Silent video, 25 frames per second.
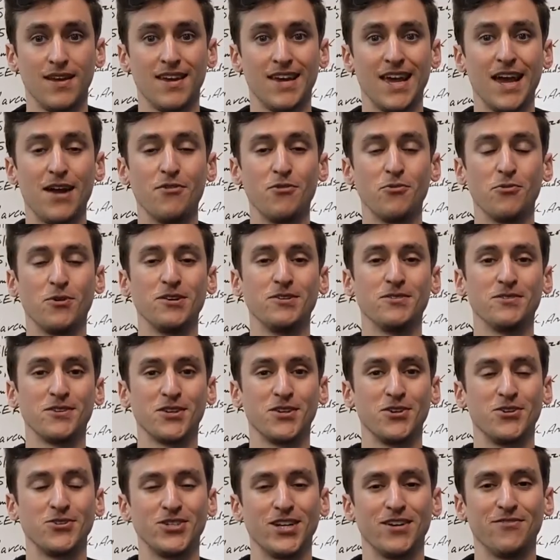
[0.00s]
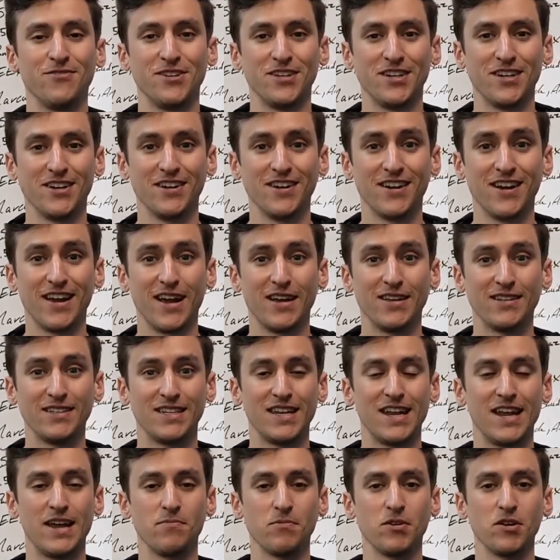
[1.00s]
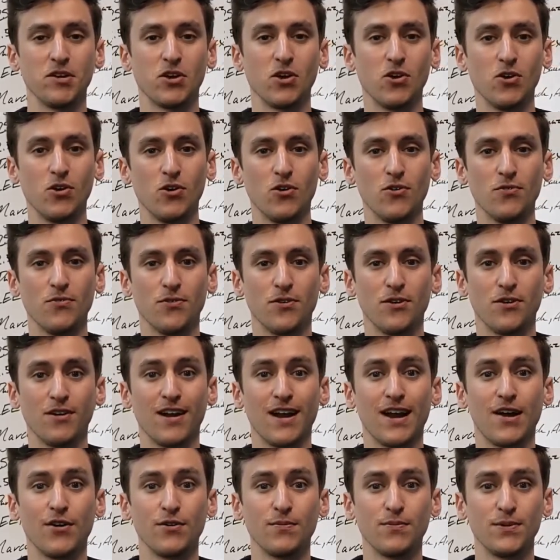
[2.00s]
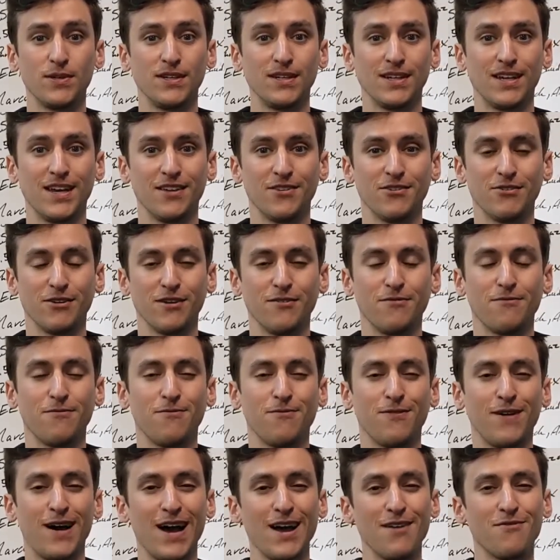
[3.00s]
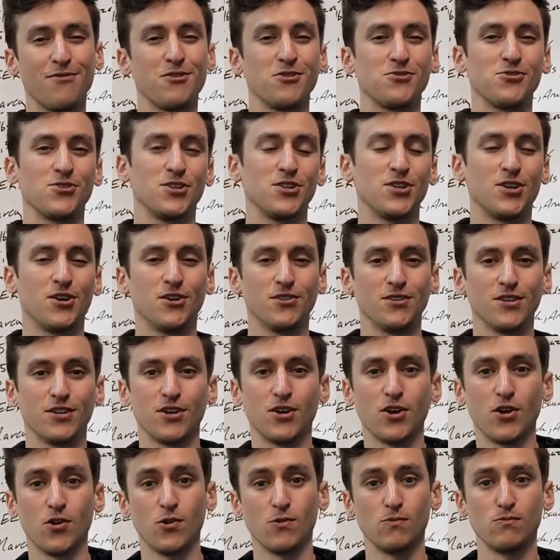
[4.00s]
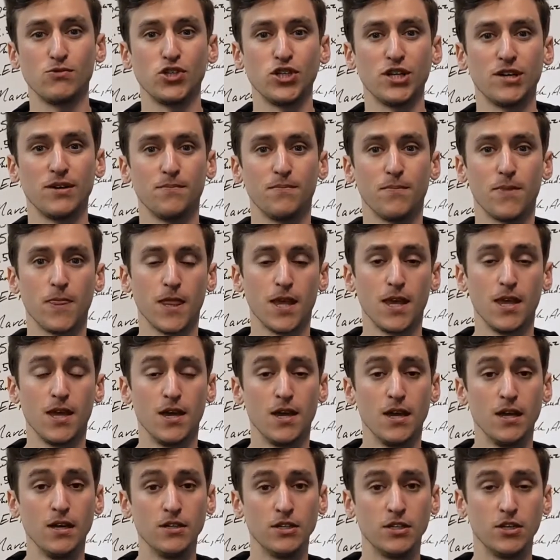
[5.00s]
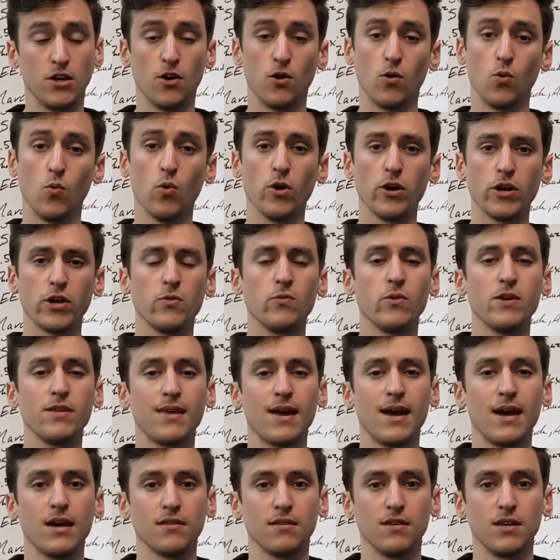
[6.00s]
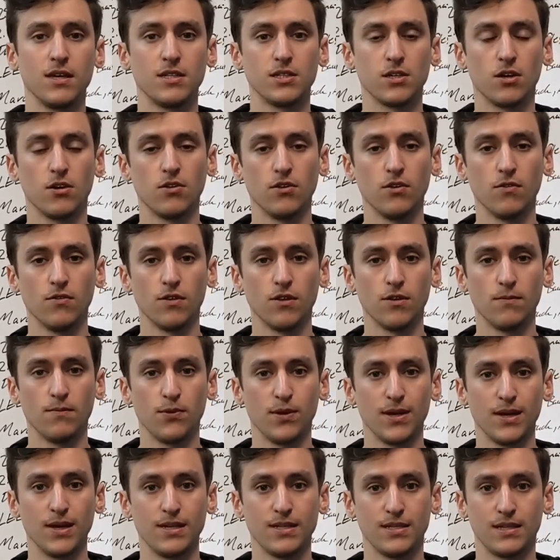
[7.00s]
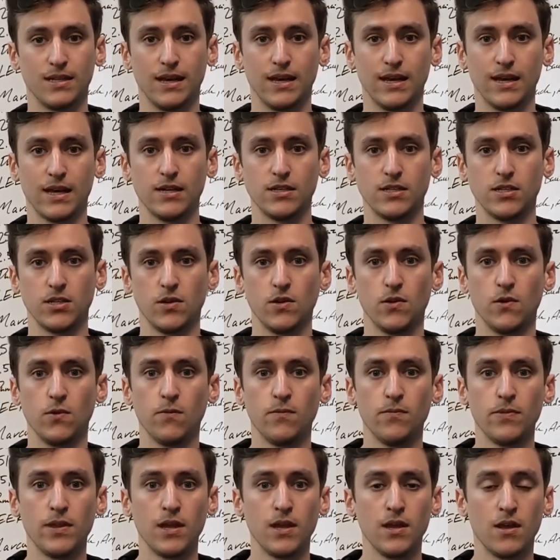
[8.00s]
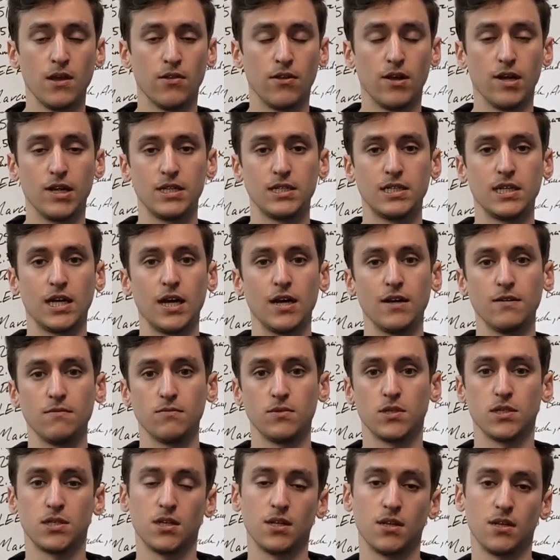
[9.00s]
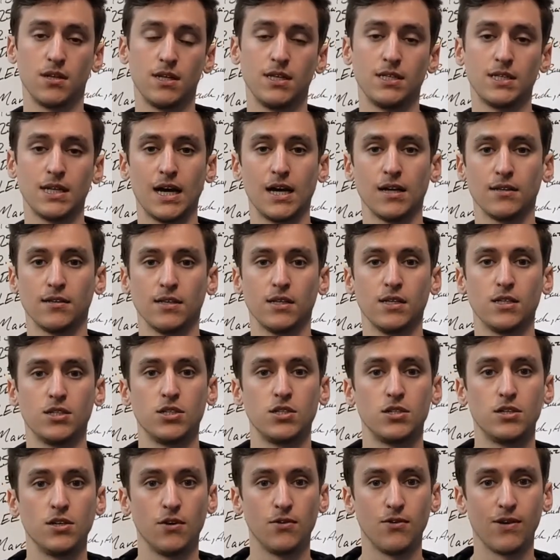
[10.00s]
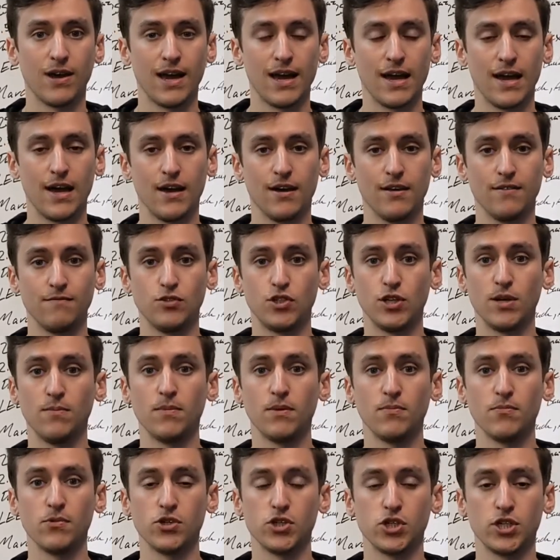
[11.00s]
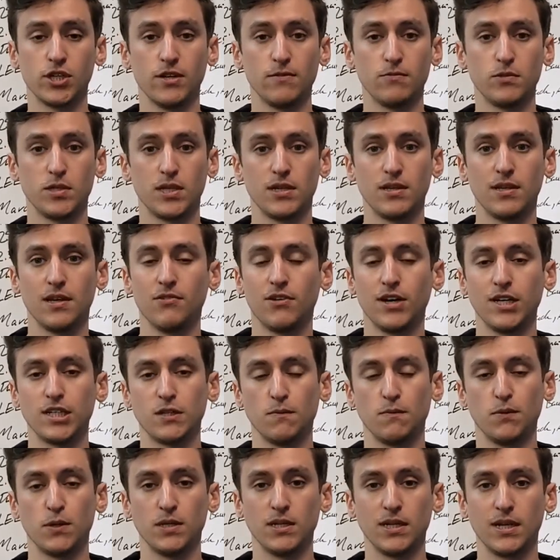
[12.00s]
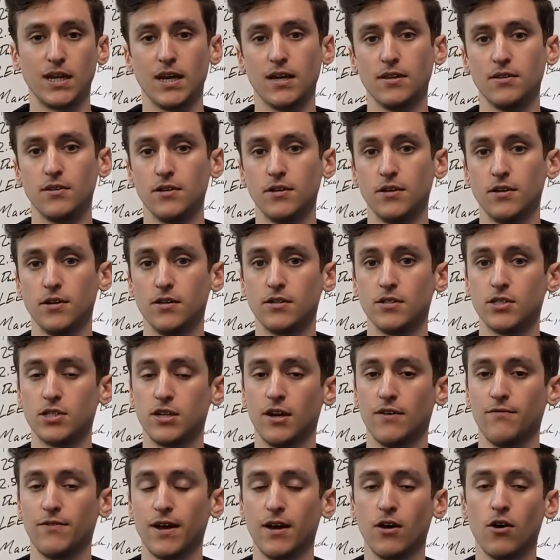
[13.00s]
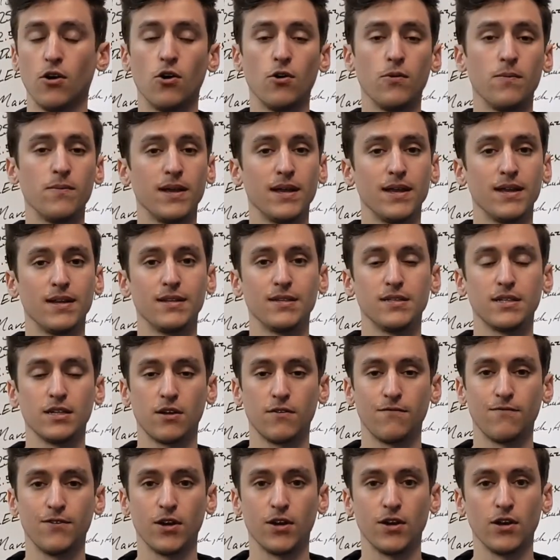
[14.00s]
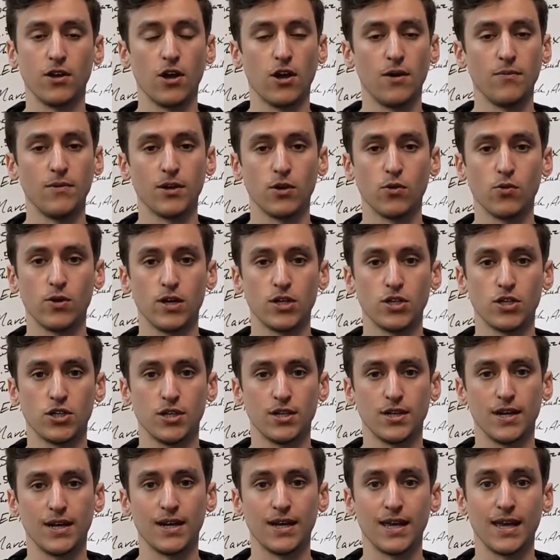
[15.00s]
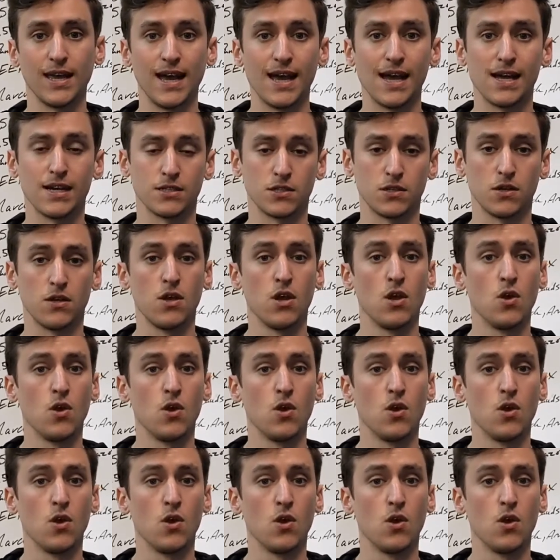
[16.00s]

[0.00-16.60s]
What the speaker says: Hey everyone, Coach Evan here. Today I'm going to go over how to put together a $500 home gym. So working with athletes all over the place like I do, a lot of the times these athletes don't have gym memberships and they like to put together stuff at home, and it's a very common question I get asked.